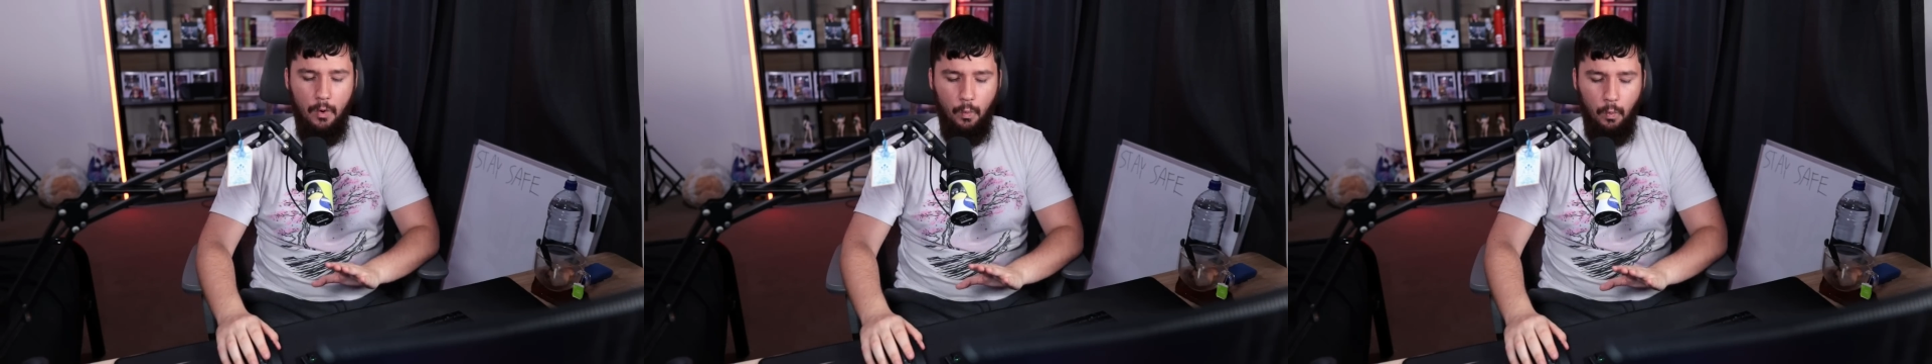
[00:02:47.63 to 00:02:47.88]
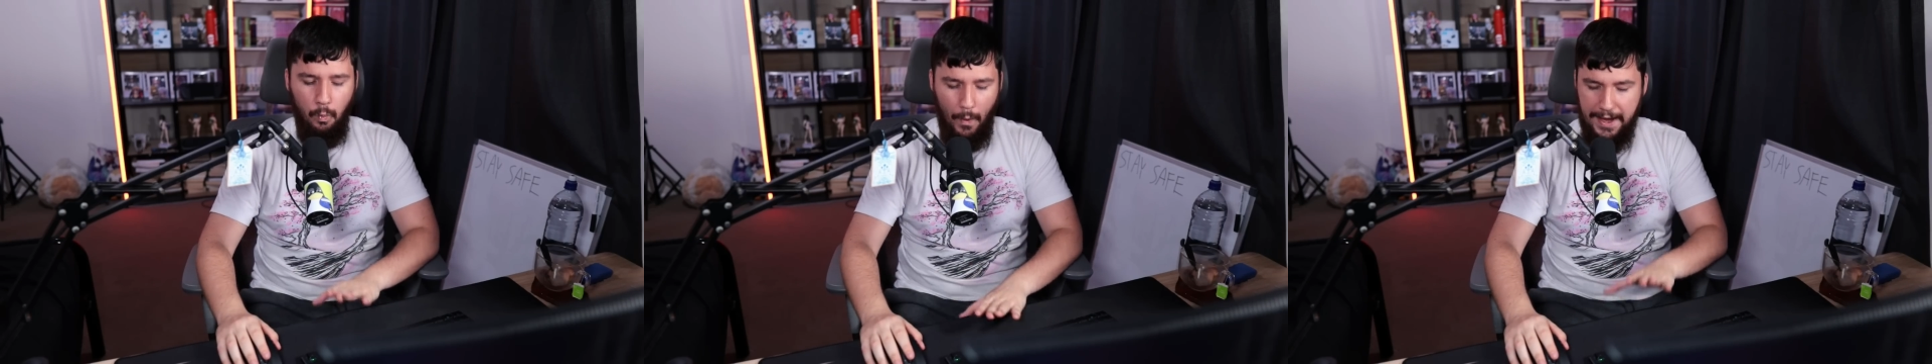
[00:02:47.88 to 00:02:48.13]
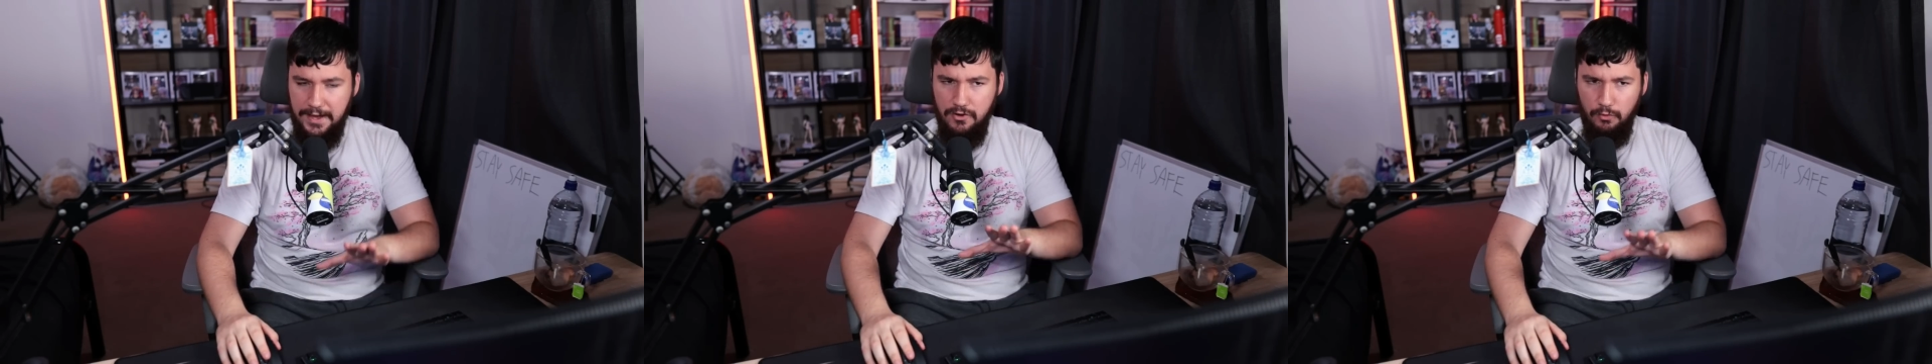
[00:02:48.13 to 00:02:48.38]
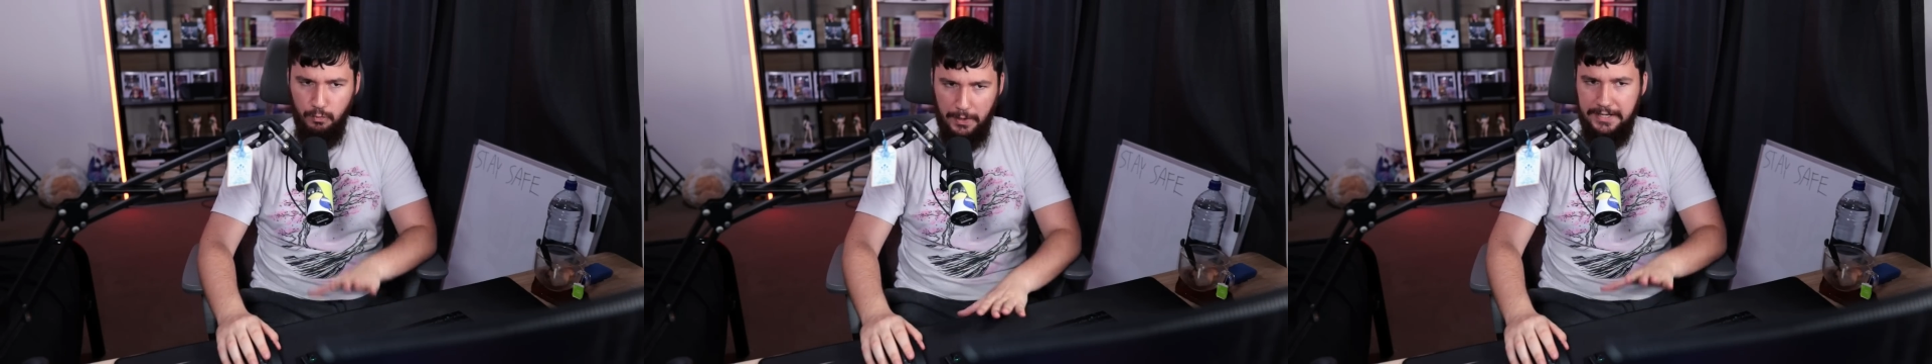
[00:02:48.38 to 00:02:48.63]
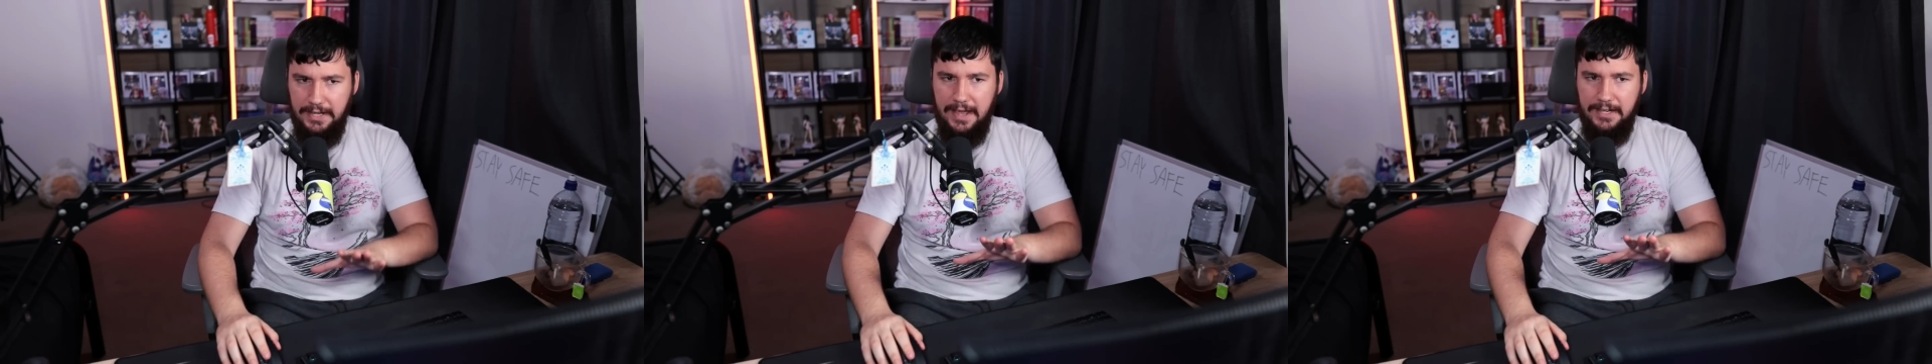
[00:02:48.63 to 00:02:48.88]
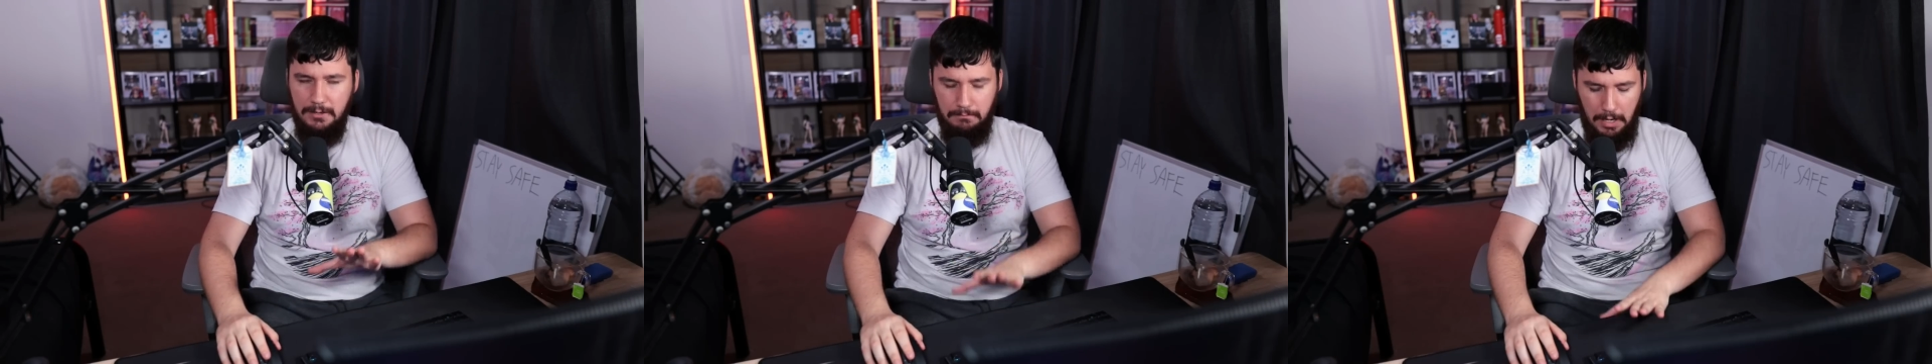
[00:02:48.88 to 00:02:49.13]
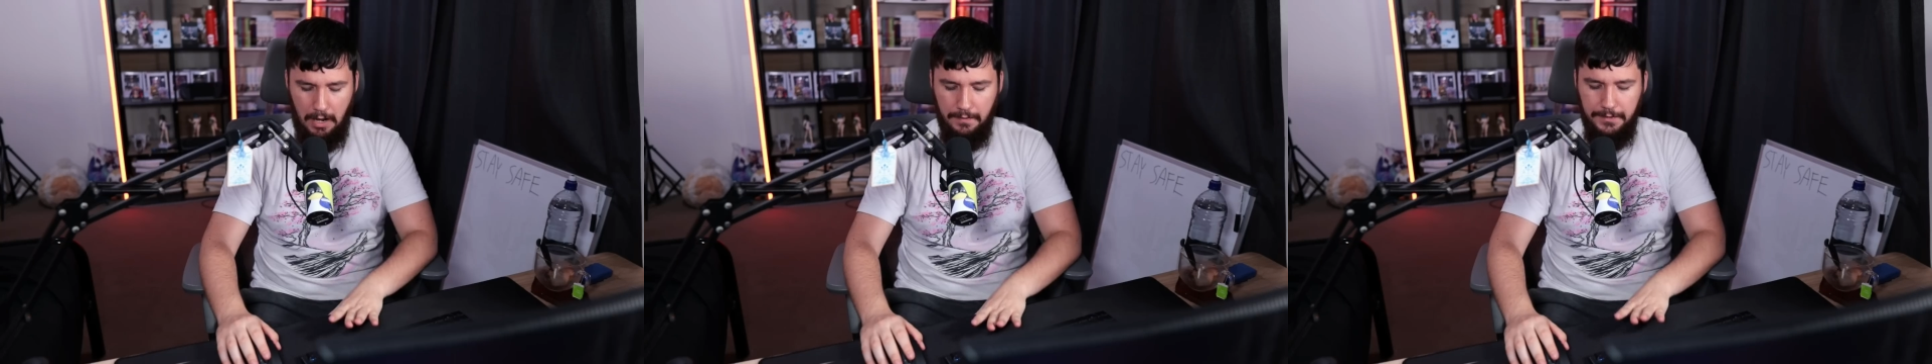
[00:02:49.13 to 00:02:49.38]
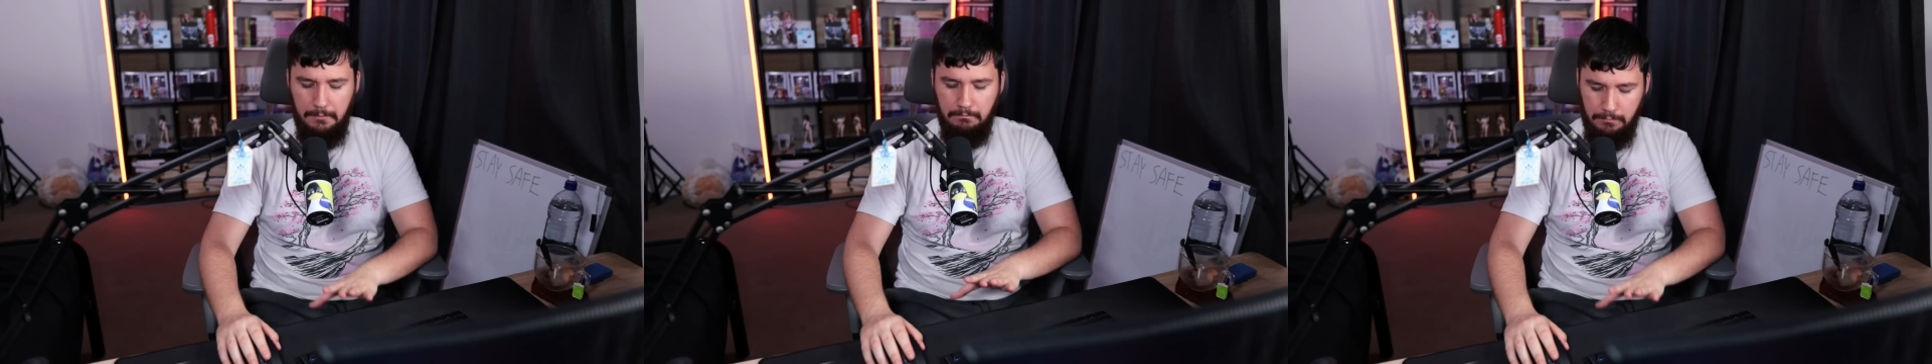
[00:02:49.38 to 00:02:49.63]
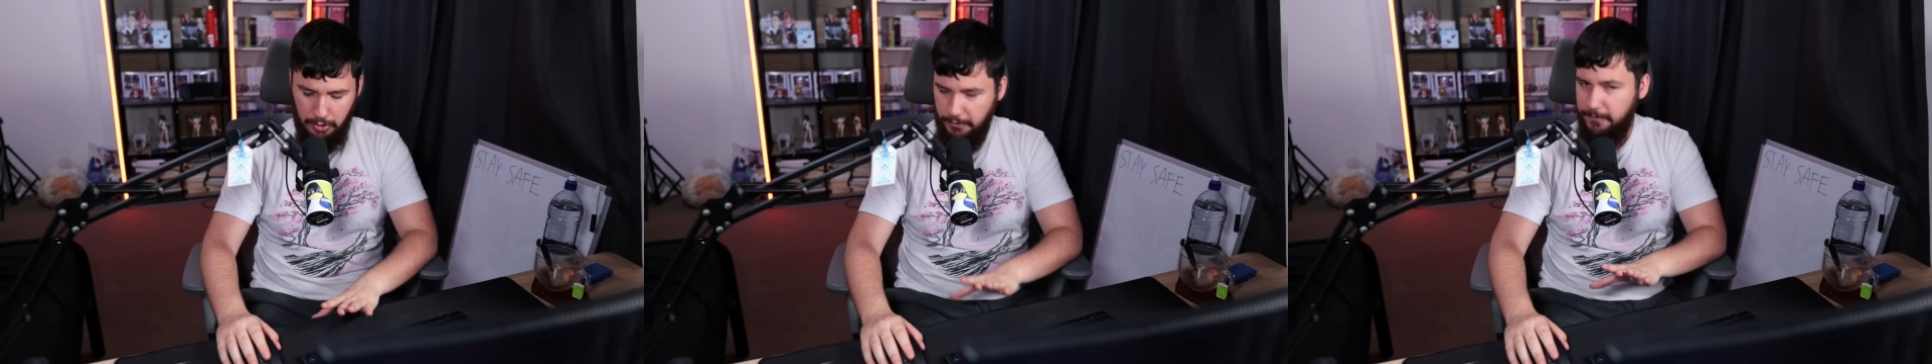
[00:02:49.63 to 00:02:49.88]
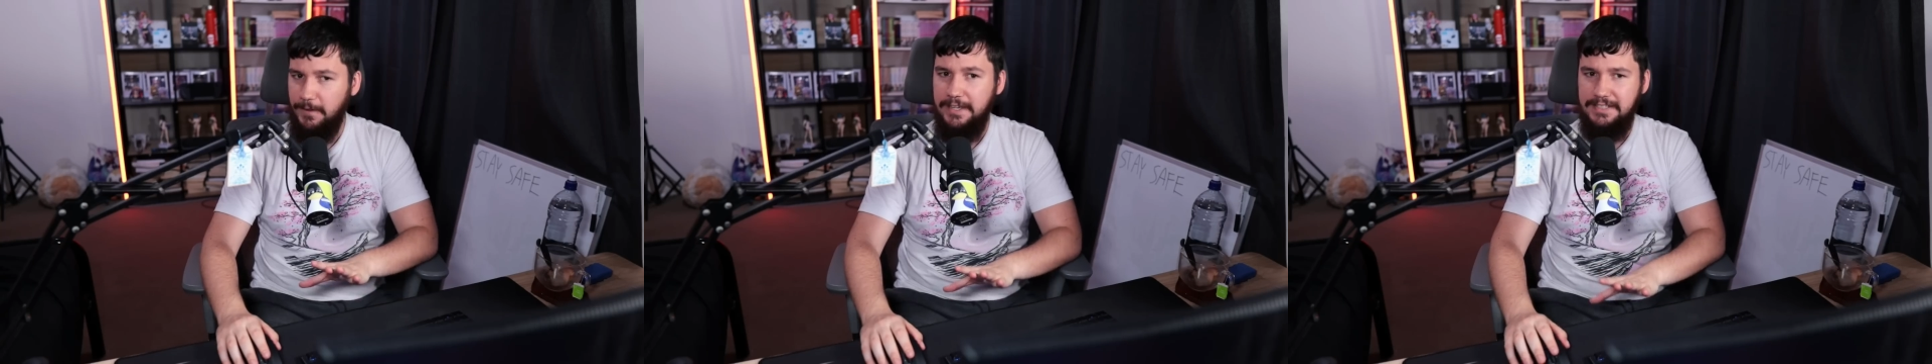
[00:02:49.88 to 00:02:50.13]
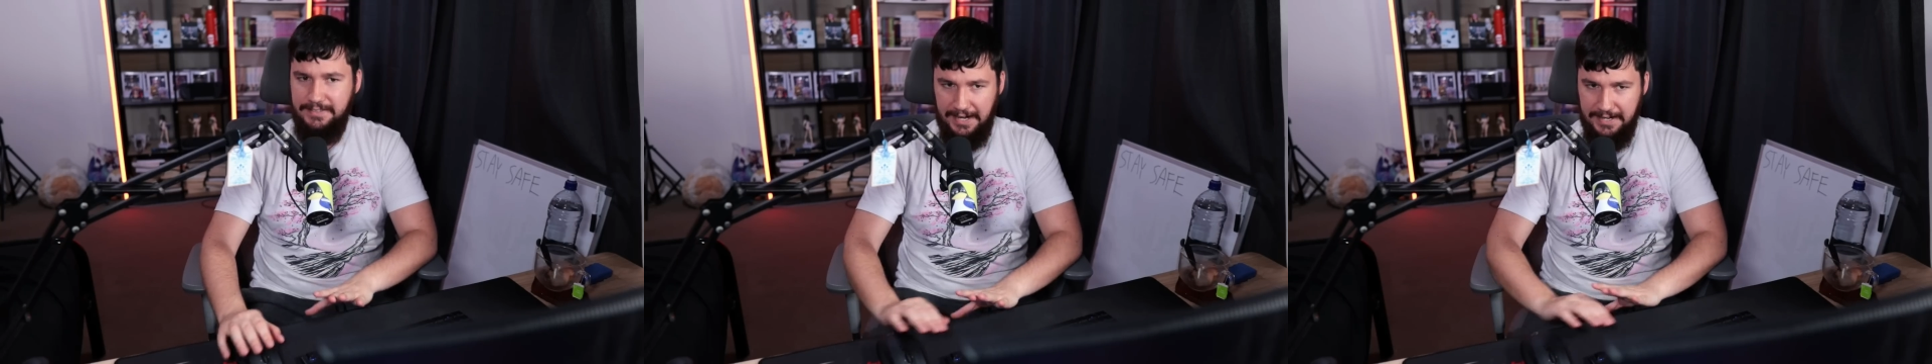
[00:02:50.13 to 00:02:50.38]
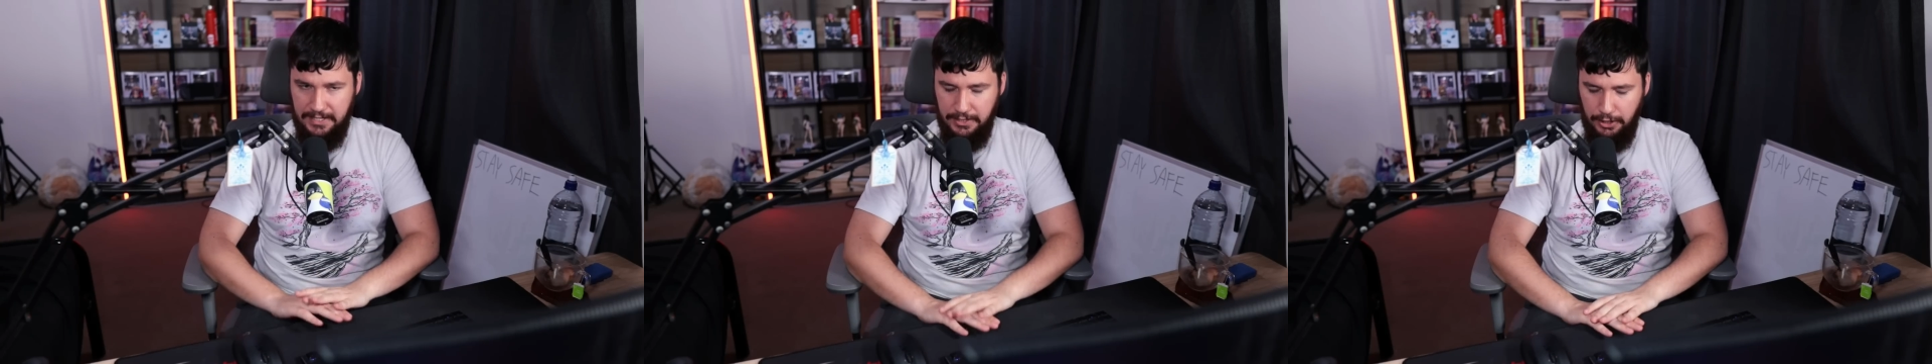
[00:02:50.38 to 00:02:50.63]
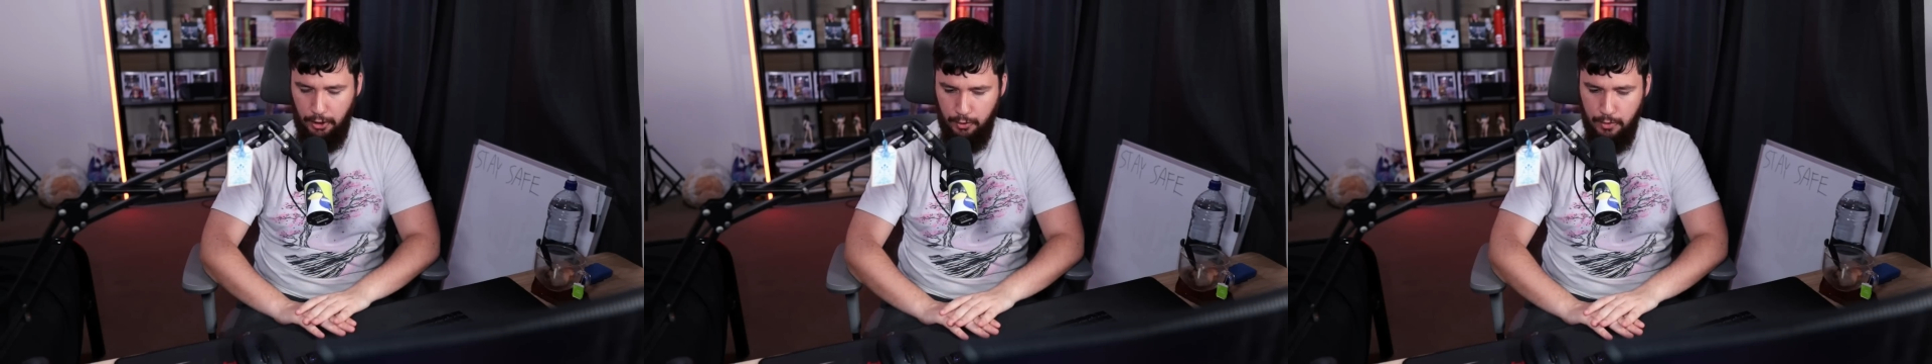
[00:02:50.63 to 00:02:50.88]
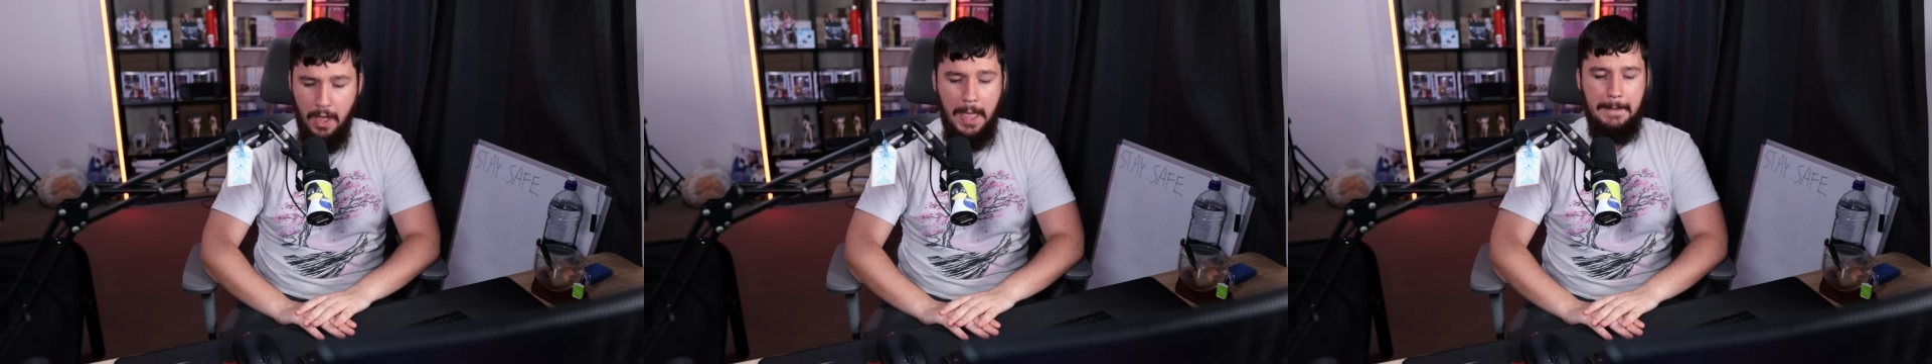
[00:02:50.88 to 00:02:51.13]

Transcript: When running a command that modifies data though,